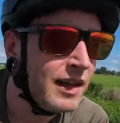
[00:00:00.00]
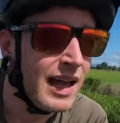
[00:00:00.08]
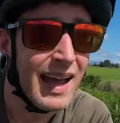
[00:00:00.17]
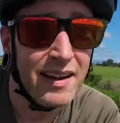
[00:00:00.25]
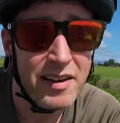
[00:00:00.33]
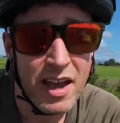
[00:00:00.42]

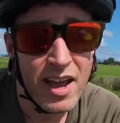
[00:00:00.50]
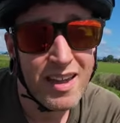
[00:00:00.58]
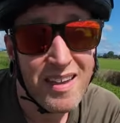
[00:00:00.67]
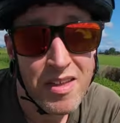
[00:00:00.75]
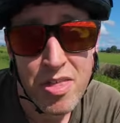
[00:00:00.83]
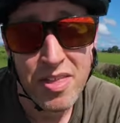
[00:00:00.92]

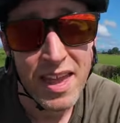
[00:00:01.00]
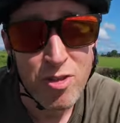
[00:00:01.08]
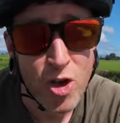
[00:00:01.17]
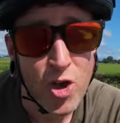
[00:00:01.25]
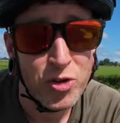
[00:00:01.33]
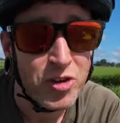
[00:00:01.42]
And stay
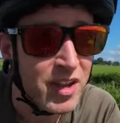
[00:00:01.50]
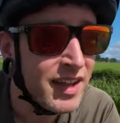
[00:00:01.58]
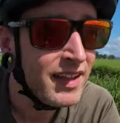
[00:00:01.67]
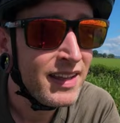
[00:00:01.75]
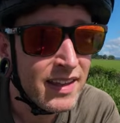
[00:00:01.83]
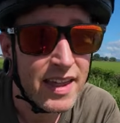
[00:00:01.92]

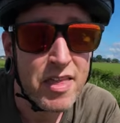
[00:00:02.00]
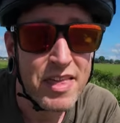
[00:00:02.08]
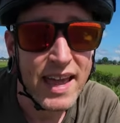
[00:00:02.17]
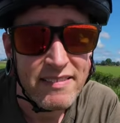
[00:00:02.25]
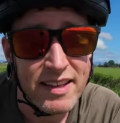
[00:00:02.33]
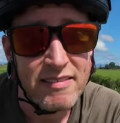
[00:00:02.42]
tuned.
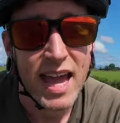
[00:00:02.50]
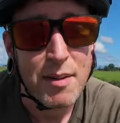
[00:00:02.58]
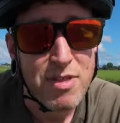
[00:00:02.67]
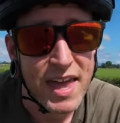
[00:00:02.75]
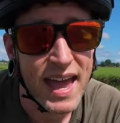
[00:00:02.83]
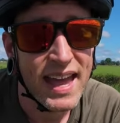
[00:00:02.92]
Exciting
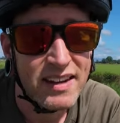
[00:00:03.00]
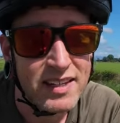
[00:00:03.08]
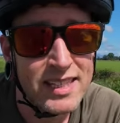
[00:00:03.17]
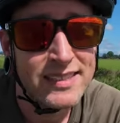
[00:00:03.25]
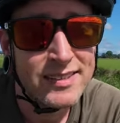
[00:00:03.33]
times ahead.